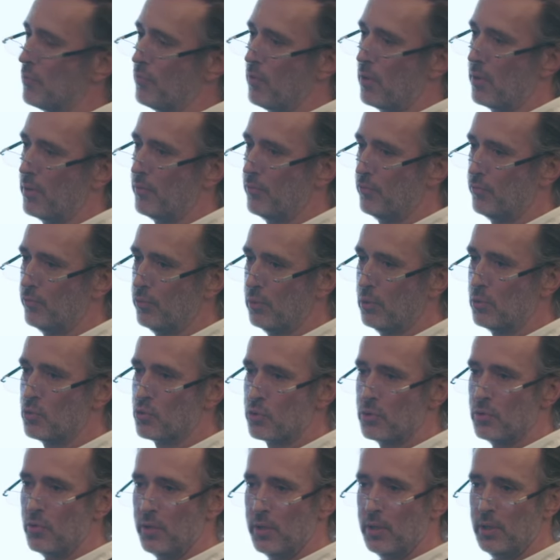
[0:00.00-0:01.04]
of our
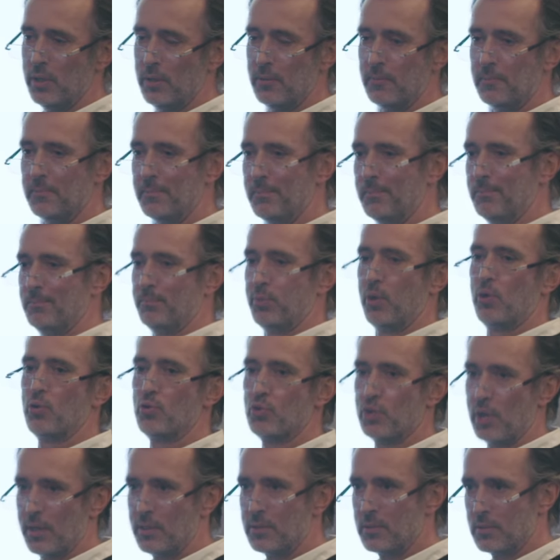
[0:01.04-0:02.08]
evolutionary
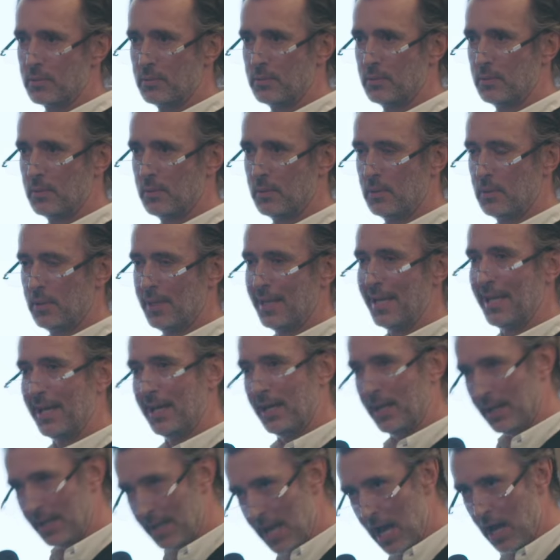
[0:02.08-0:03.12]
process,
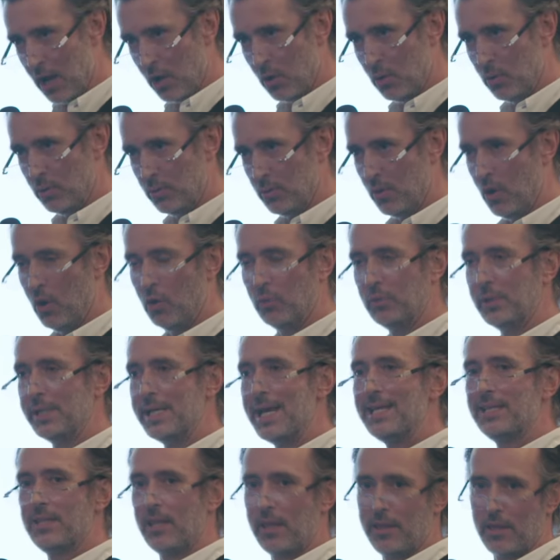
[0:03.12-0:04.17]
now, only
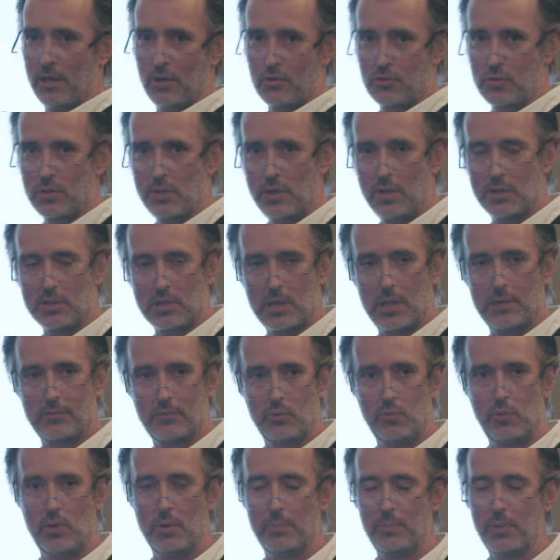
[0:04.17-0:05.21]
80,000 years
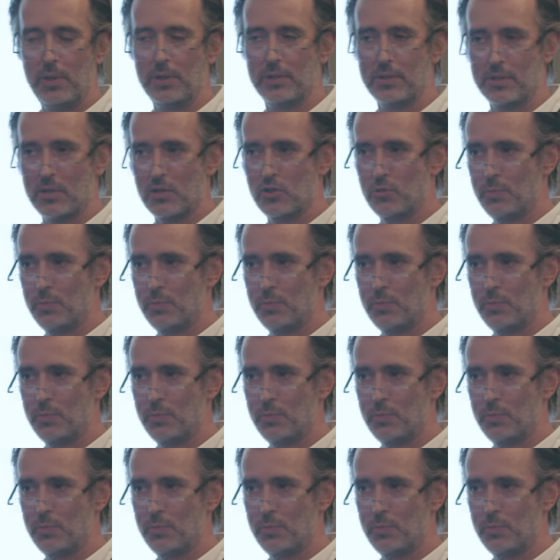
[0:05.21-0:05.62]
after we appeared as a